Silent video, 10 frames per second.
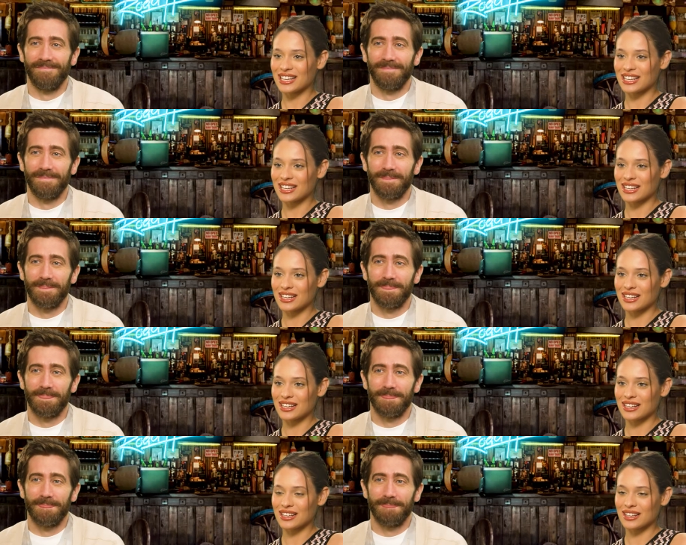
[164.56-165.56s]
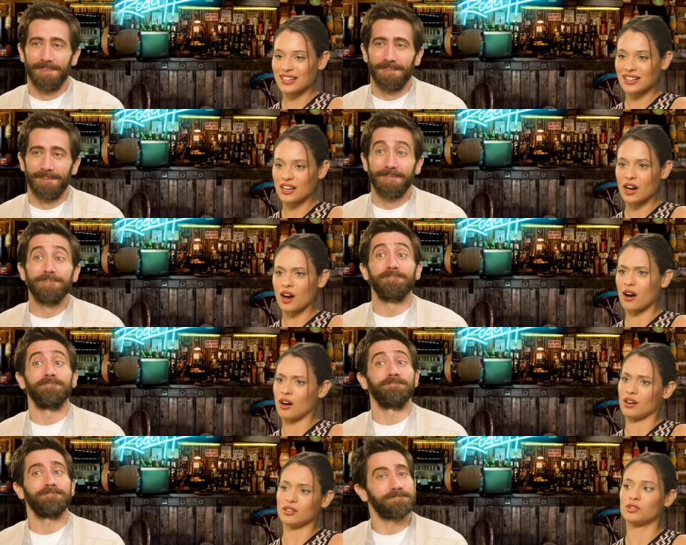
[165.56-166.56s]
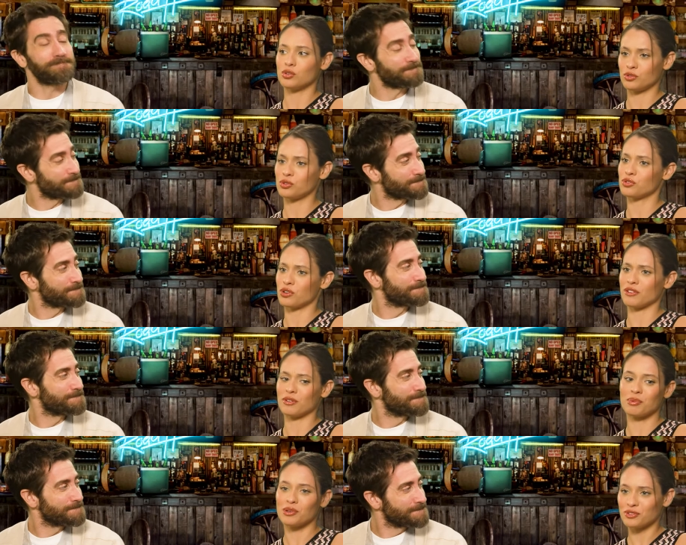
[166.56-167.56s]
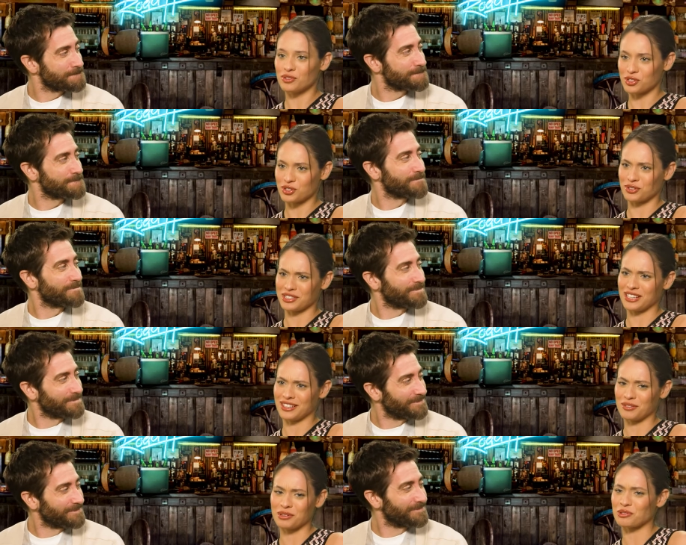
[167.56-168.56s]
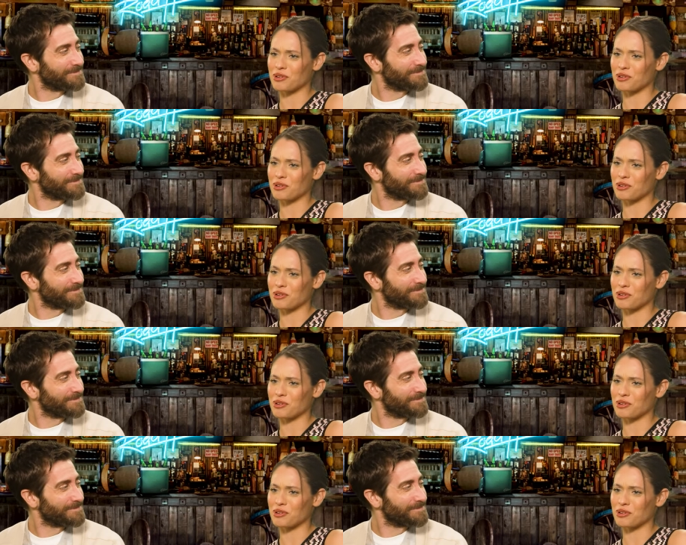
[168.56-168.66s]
Speaker 1: with rats as you did in Suicide oh, Squad. To, to drive a boat for sure, yeah. With